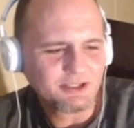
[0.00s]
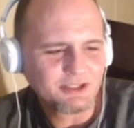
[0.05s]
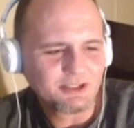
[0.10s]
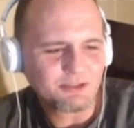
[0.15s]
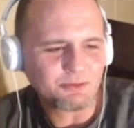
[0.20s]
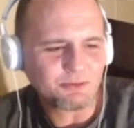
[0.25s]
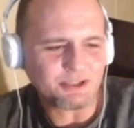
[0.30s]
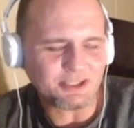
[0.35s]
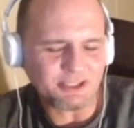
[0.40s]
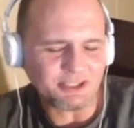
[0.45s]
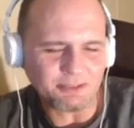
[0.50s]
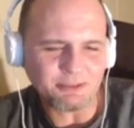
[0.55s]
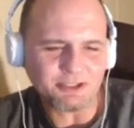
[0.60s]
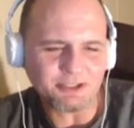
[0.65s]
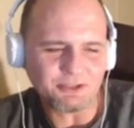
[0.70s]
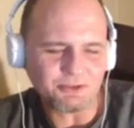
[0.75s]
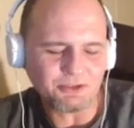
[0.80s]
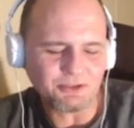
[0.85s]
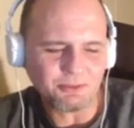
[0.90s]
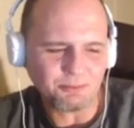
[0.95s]
when I get my
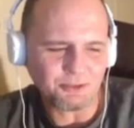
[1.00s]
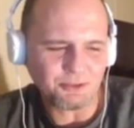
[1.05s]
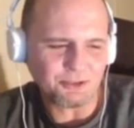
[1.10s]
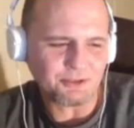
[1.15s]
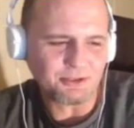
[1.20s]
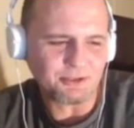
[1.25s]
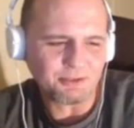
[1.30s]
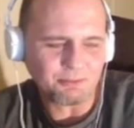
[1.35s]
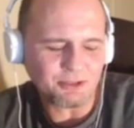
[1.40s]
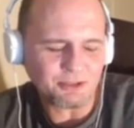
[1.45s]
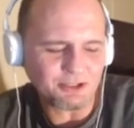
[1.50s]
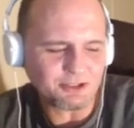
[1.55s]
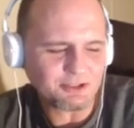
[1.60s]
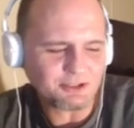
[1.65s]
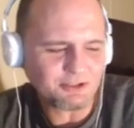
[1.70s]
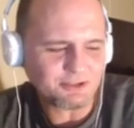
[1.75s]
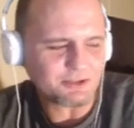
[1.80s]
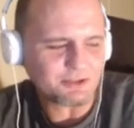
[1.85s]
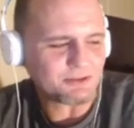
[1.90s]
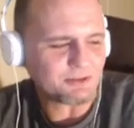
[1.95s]
new computer in
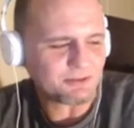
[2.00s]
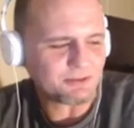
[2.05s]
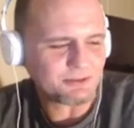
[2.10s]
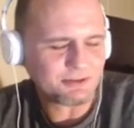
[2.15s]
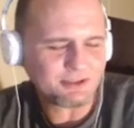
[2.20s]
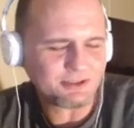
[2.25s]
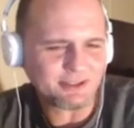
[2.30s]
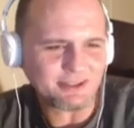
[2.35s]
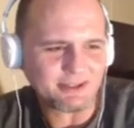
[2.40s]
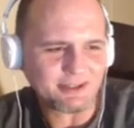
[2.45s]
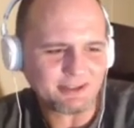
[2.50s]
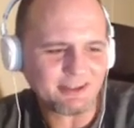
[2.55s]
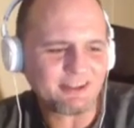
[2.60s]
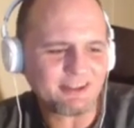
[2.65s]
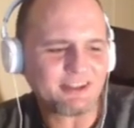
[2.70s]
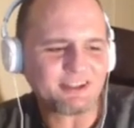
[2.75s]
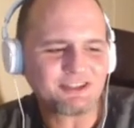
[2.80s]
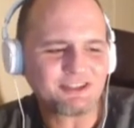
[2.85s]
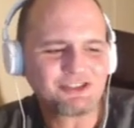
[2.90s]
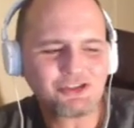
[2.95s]
March. So yeah, I got
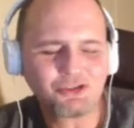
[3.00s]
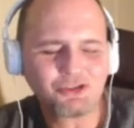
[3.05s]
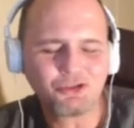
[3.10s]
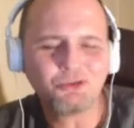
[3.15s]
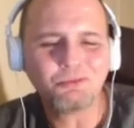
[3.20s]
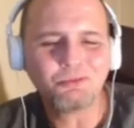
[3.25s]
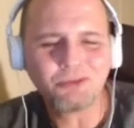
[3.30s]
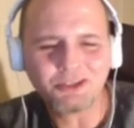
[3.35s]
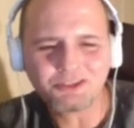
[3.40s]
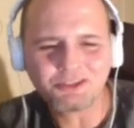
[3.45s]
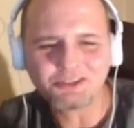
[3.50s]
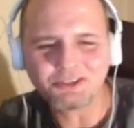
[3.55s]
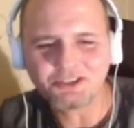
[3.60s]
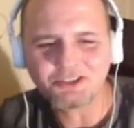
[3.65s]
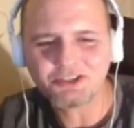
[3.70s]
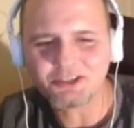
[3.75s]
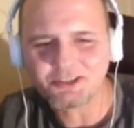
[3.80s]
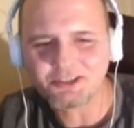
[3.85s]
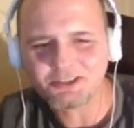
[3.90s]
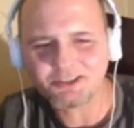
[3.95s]
like 2 months and
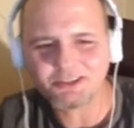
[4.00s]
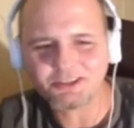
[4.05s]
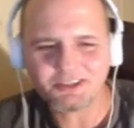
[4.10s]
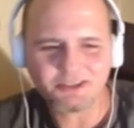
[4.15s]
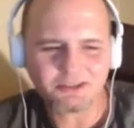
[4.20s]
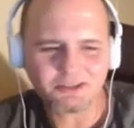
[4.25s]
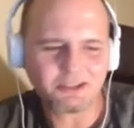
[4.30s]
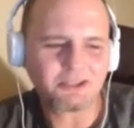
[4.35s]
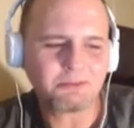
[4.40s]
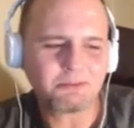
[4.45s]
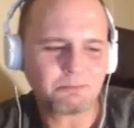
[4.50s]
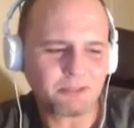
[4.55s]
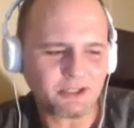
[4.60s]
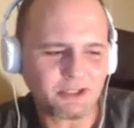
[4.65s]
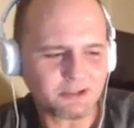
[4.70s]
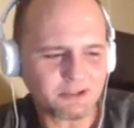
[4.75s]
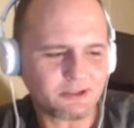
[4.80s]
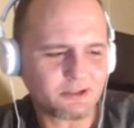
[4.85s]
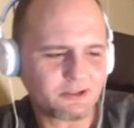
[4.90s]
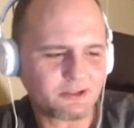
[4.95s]
shit's gonna get like
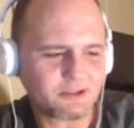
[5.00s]
better.